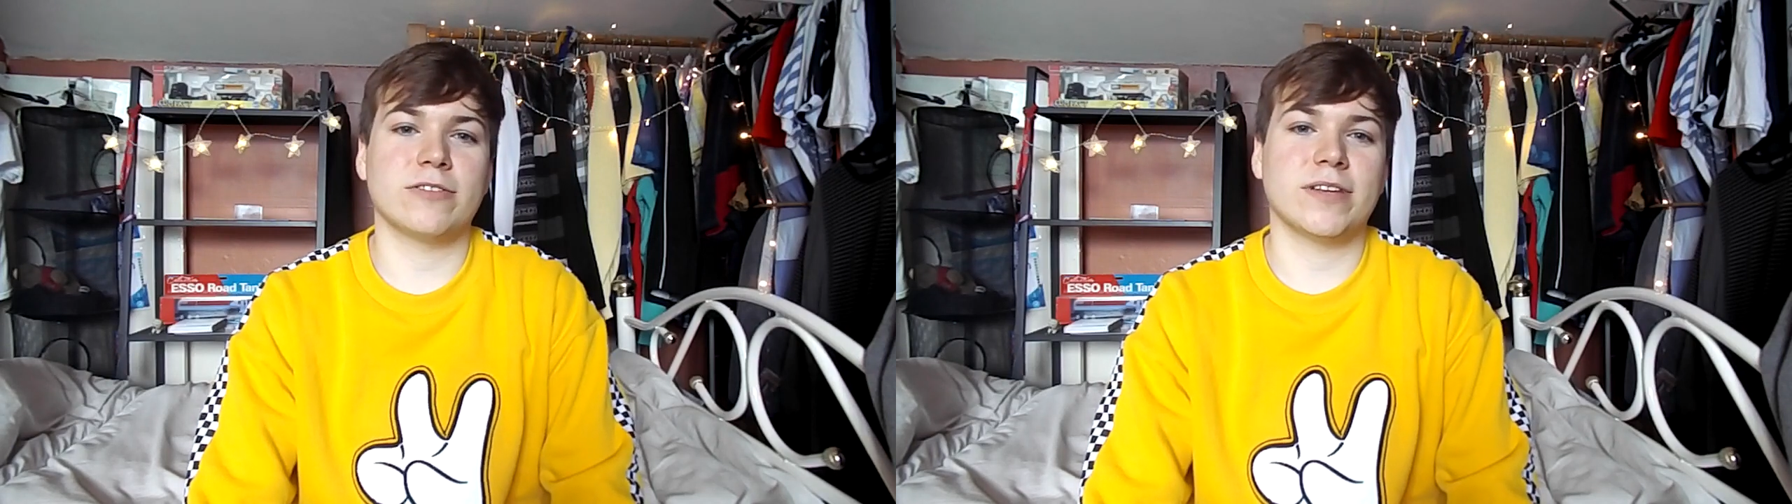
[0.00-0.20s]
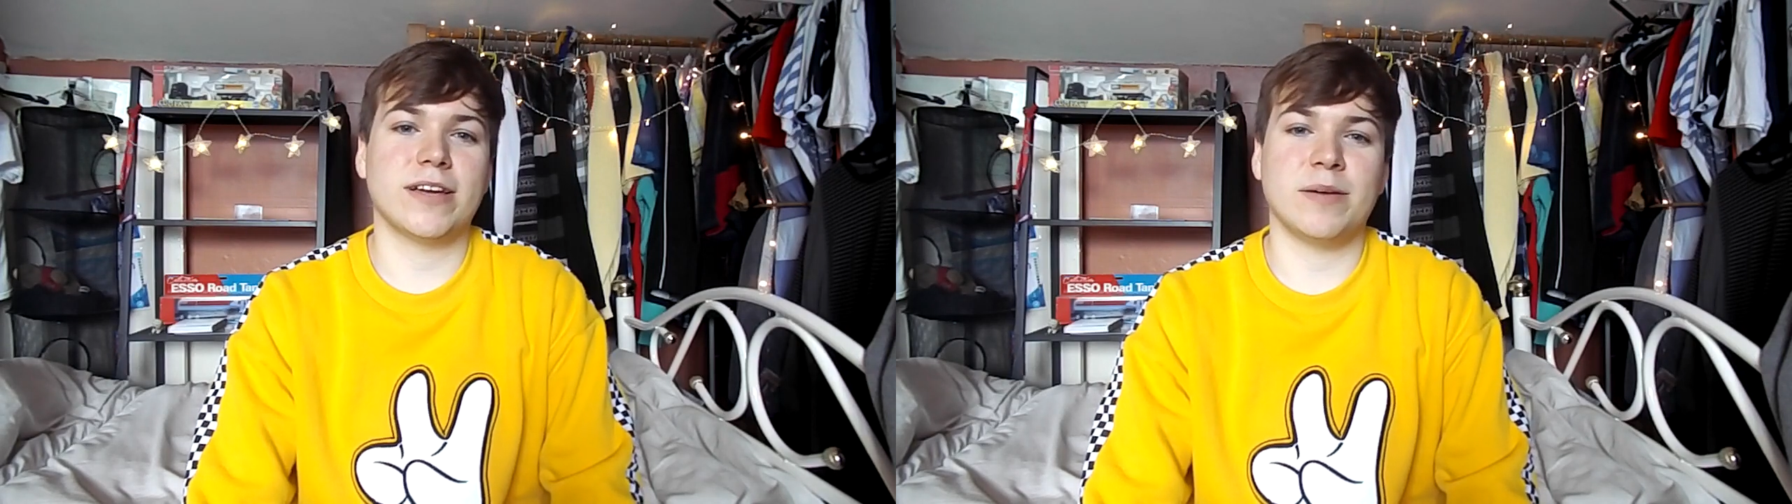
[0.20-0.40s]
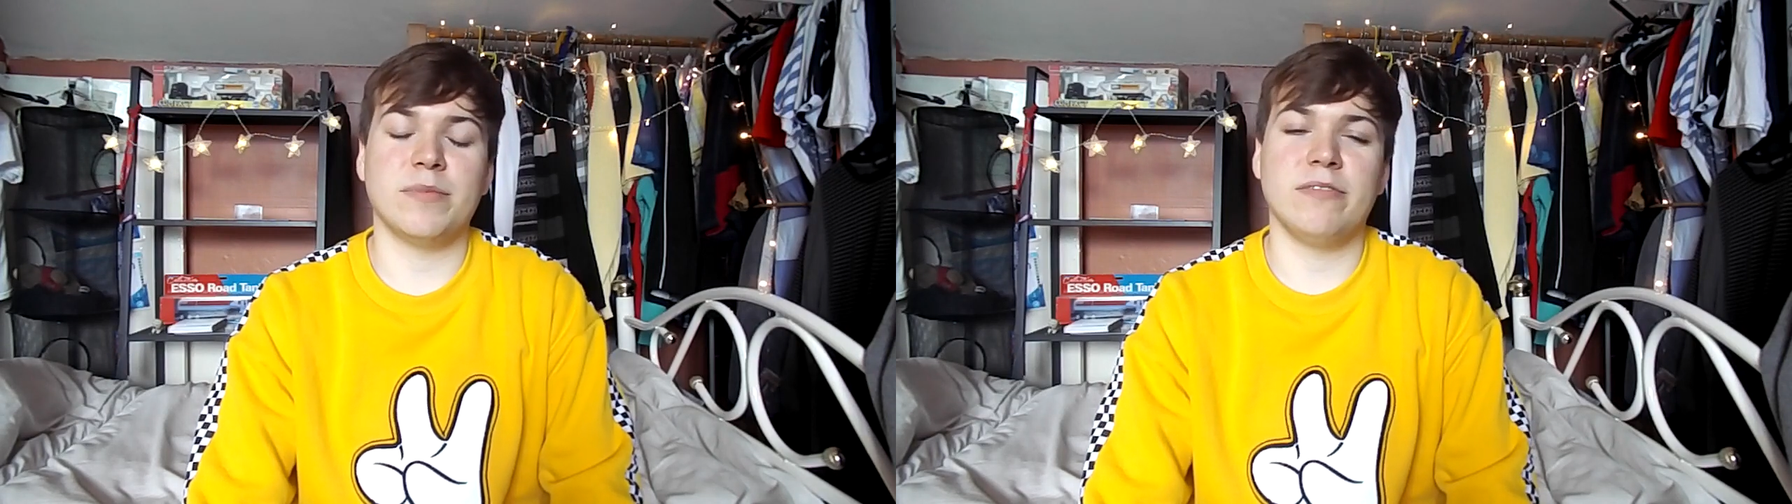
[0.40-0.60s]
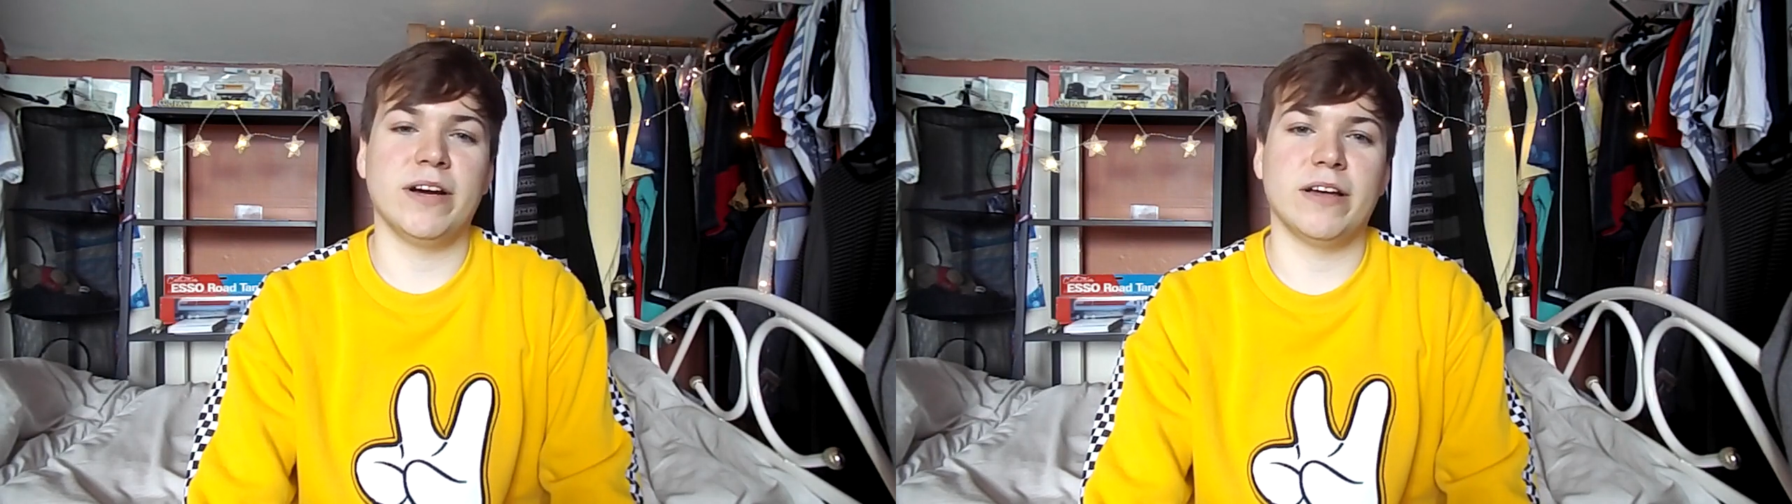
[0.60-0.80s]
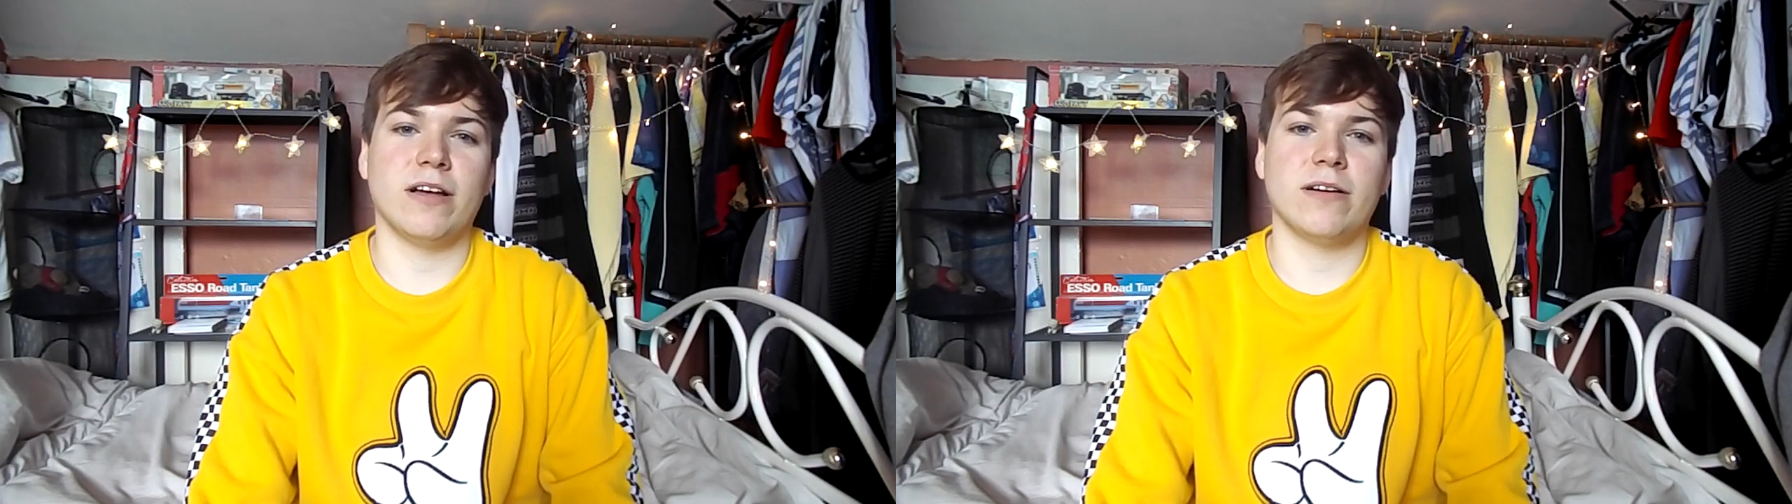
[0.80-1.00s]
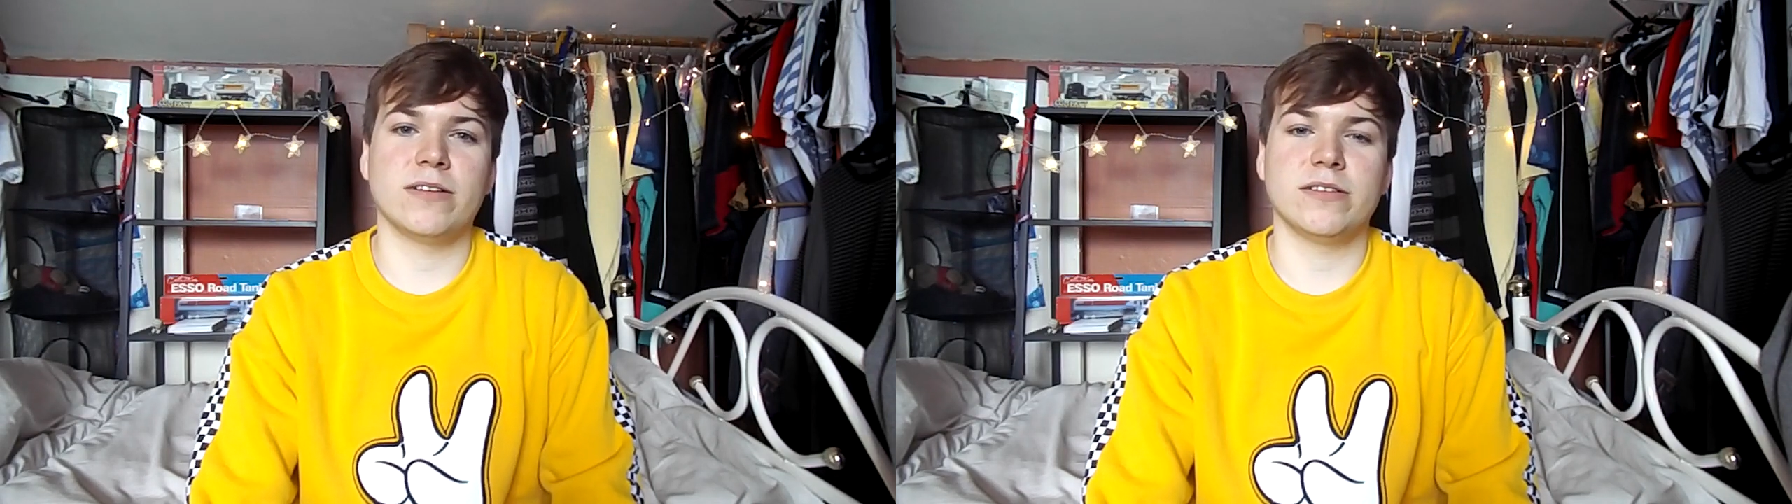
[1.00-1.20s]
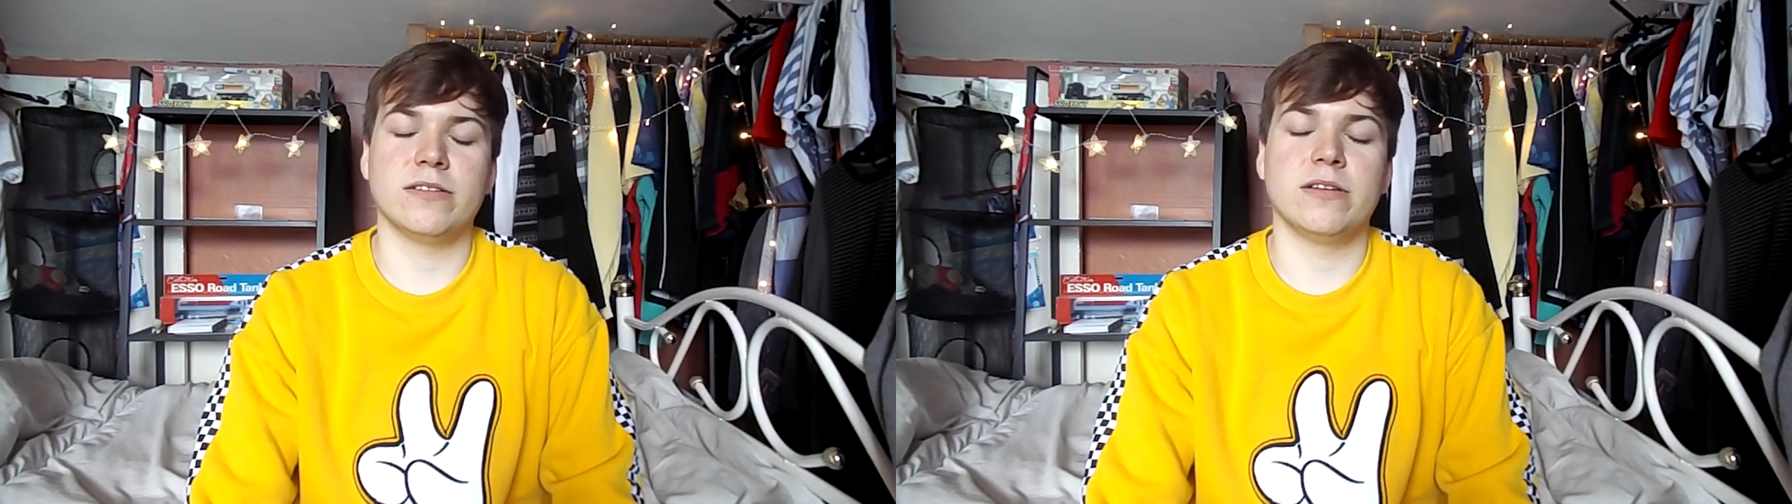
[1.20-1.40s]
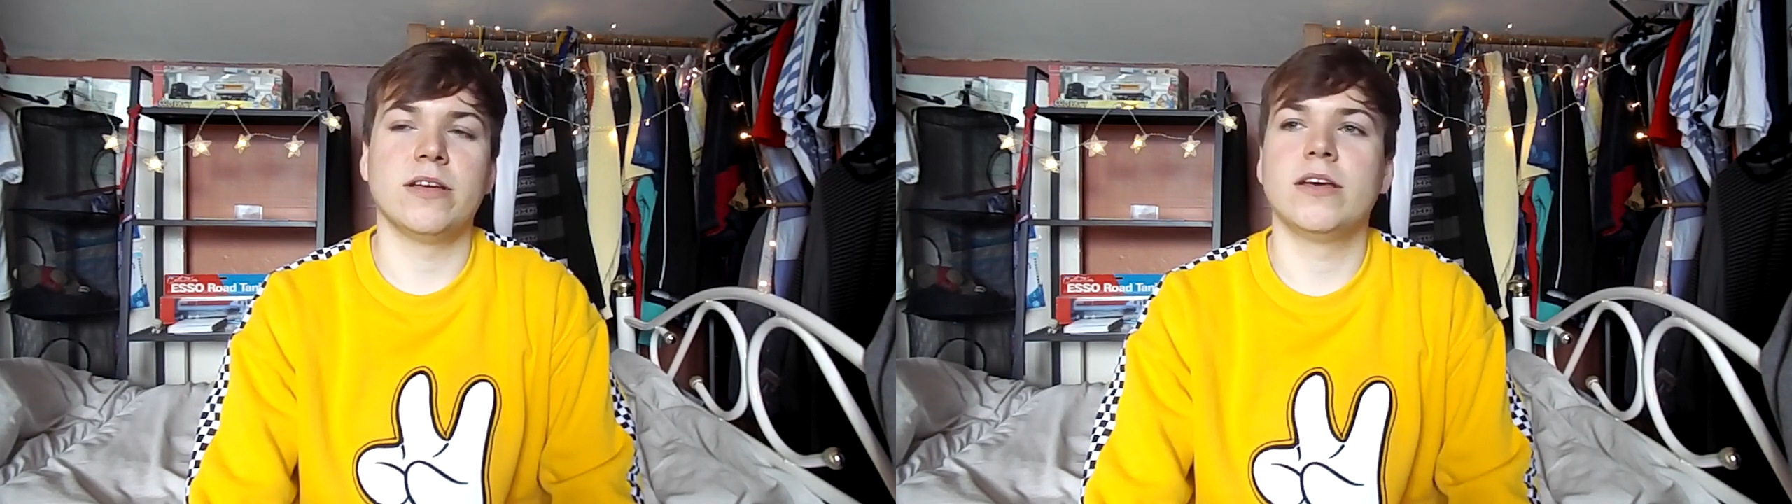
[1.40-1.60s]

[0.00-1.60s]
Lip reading: because it can be really hard and